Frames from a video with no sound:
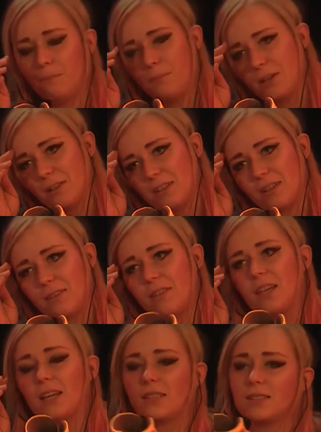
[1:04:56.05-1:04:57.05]
building
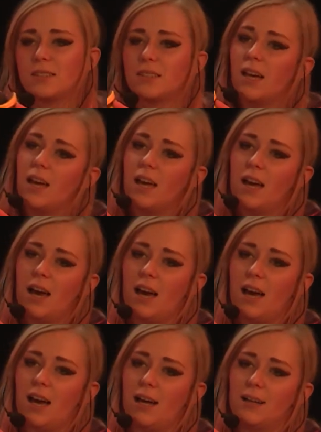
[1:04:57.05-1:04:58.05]
things.
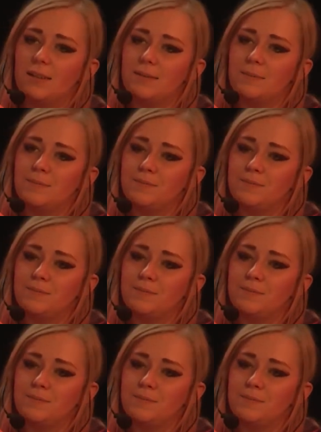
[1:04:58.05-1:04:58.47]
Yeah,